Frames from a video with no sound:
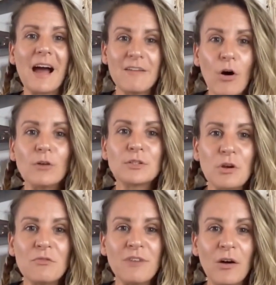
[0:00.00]
I've
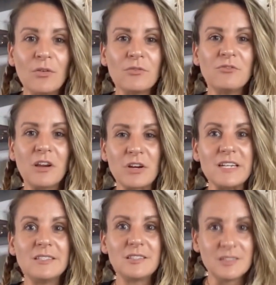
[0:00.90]
also felt
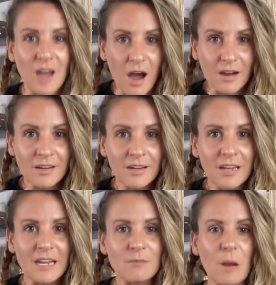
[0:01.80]
very stuck
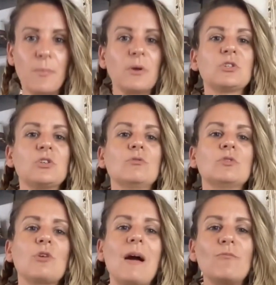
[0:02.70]
in my
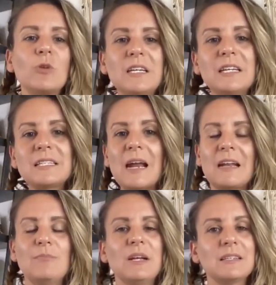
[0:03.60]
pursuit. So I'm really
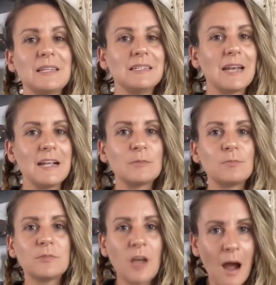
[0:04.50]
excited because in today's
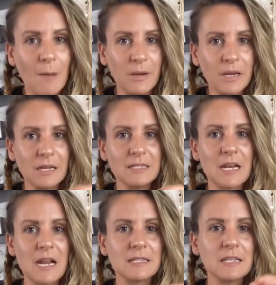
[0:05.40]
topic, in
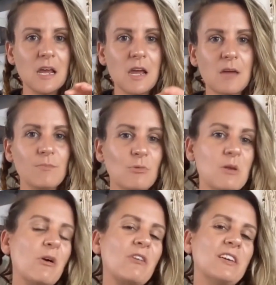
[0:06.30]
today's
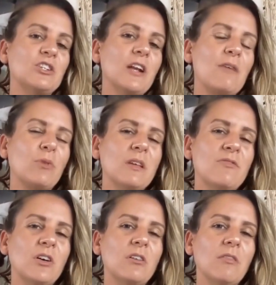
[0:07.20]
midweek motivation, I really
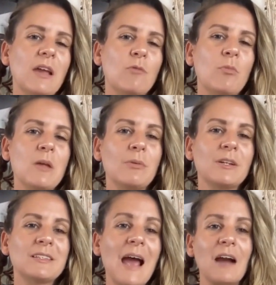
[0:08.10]
feel like we'll be
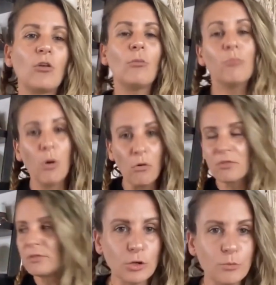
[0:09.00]
able to tackle
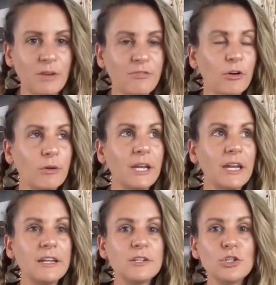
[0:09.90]
both. So before we
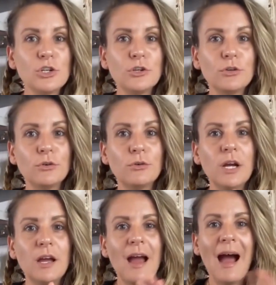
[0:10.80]
get into
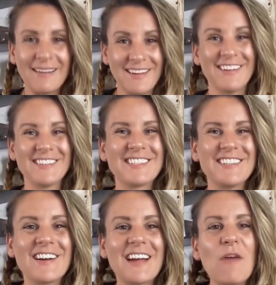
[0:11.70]
how to get
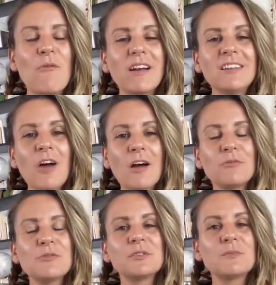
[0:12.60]
unstuck, I want to talk
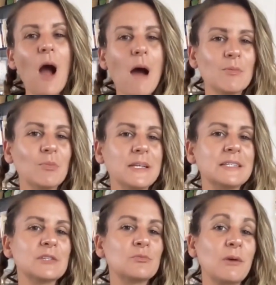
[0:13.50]
through some common
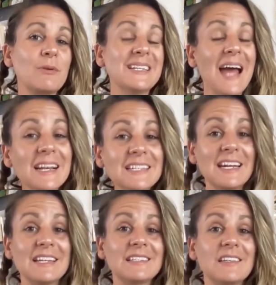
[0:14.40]
places where we tend to
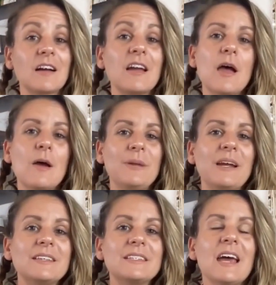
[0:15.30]
get stuck
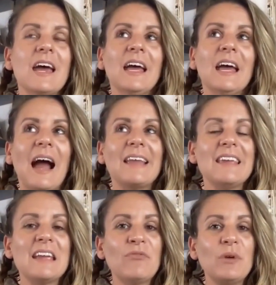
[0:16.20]
because I
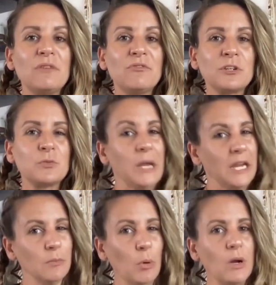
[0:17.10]
think if we can first
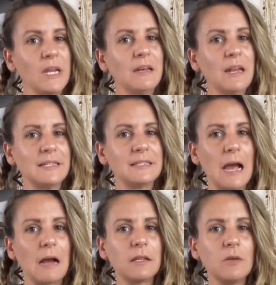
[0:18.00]
pinpoint
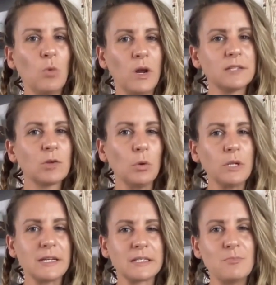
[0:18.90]
exactly what is
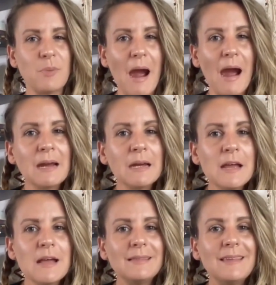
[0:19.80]
holding us back,
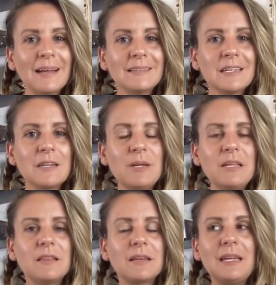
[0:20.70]
that's going to
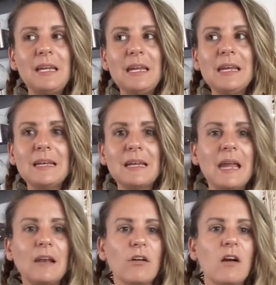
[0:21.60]
be the key
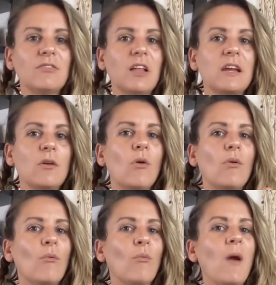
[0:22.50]
indicator of like
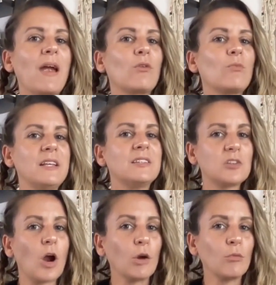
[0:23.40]
where we
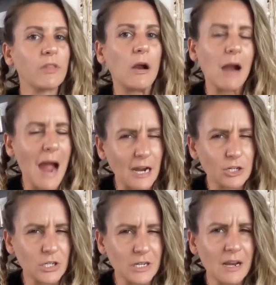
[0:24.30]
start with our
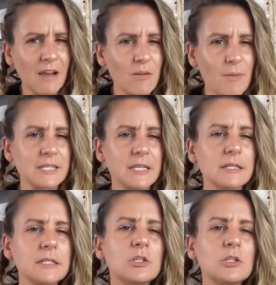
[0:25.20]
action, if that makes sense.